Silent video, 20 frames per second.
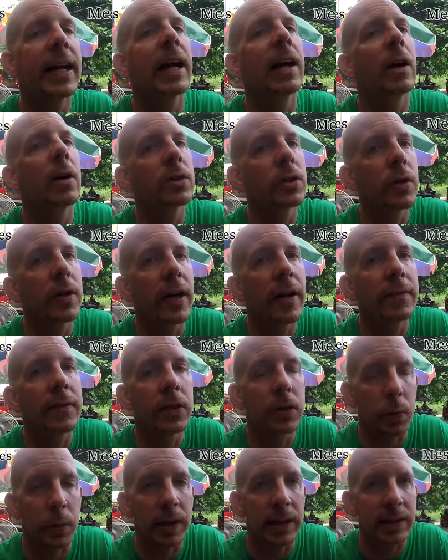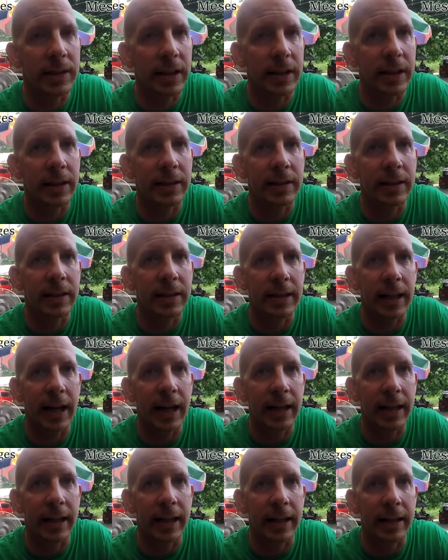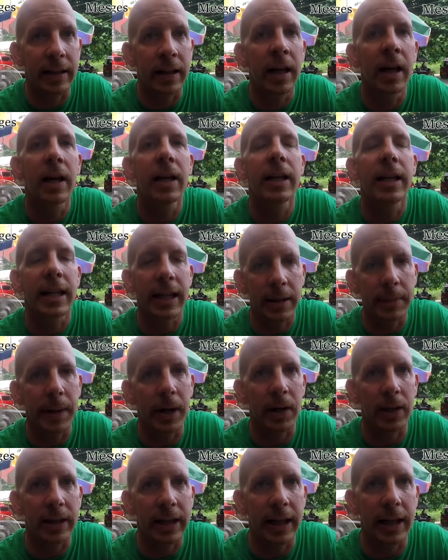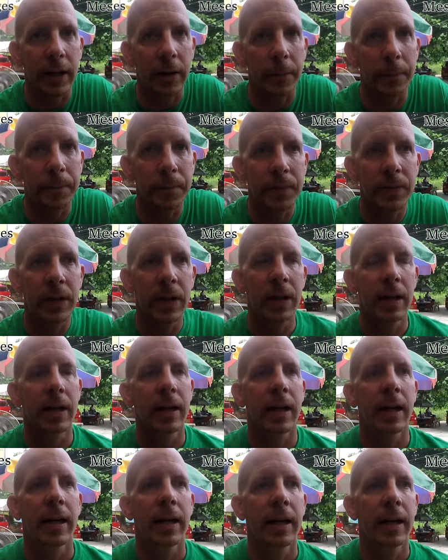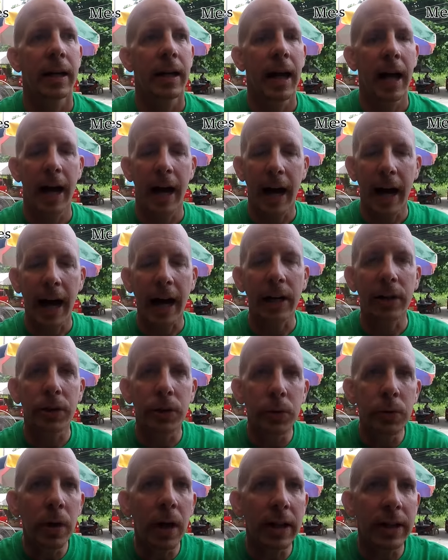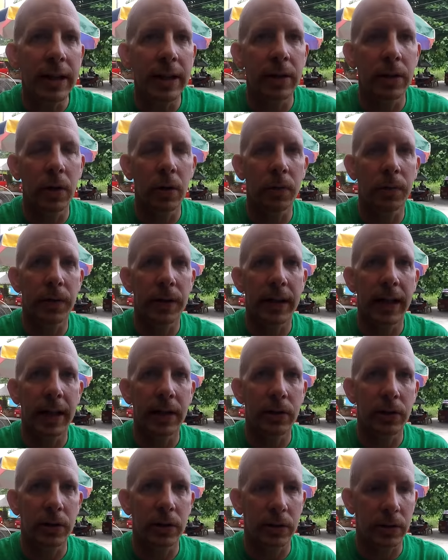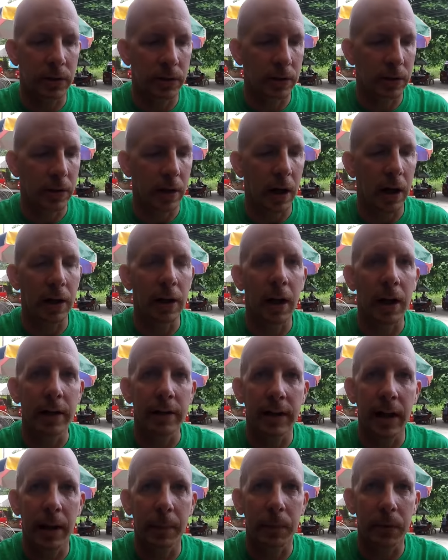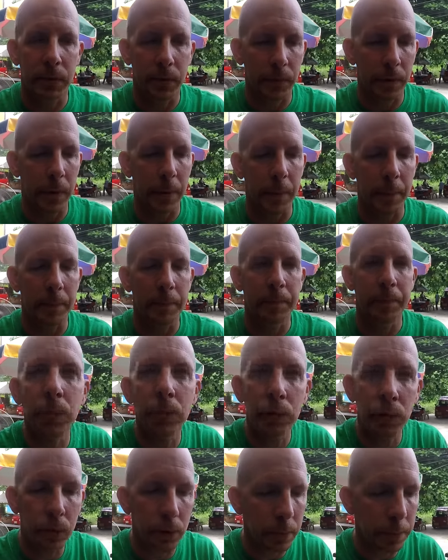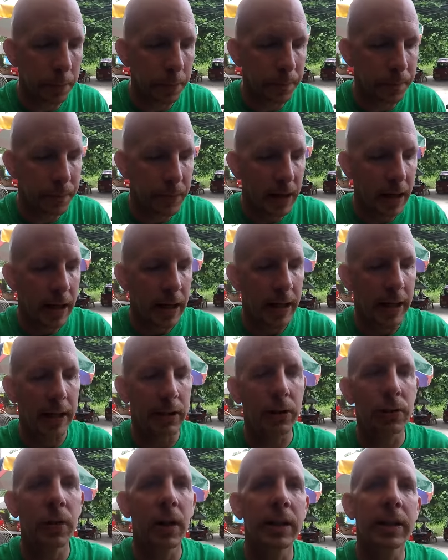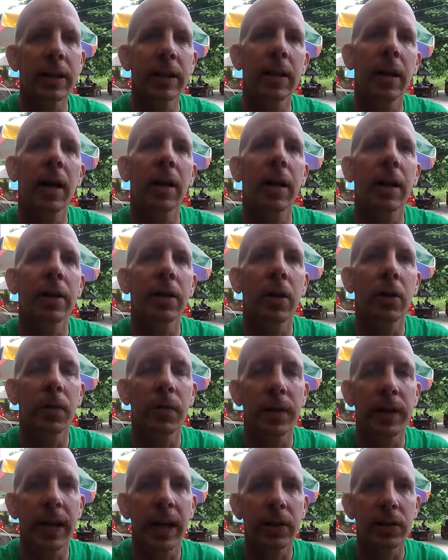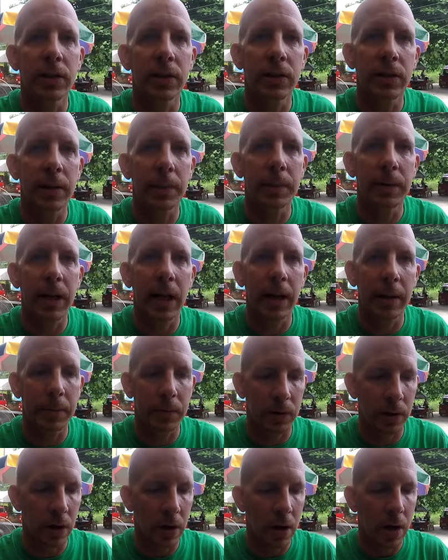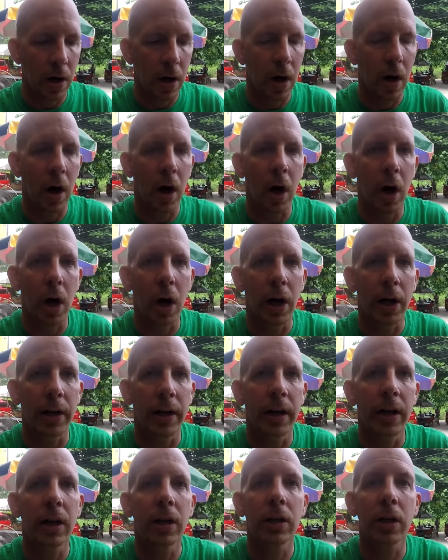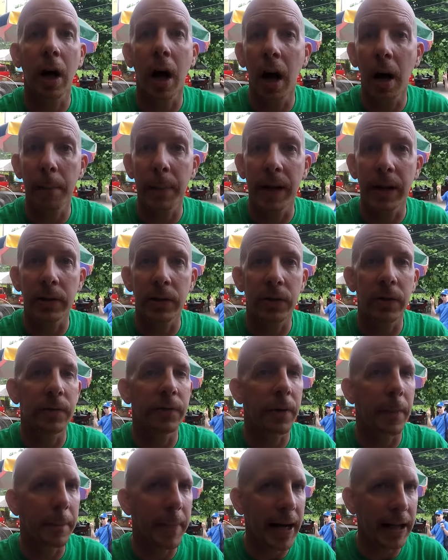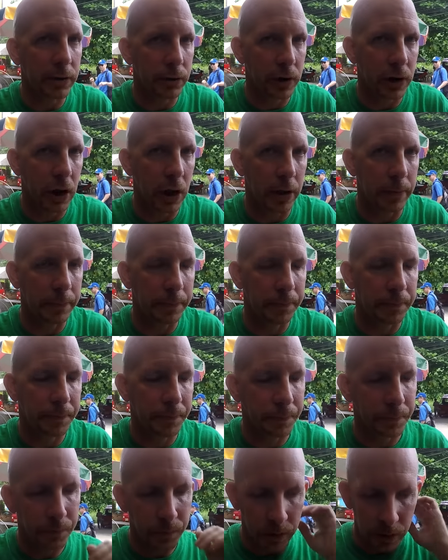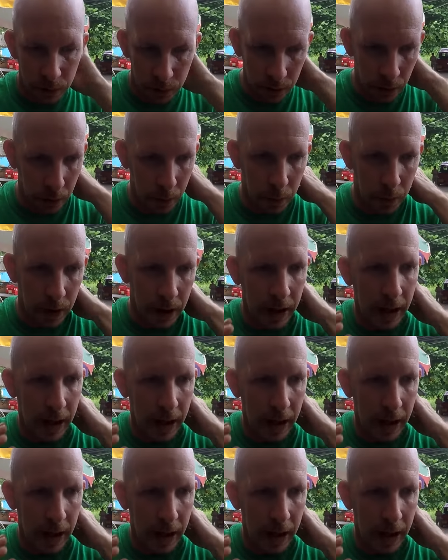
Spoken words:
then I also have the 20 Seconds in Thailand email account. I do not get notifications a lot of times from YouTube. I do not get a lot of notifications sometimes on comments from Patreon. So,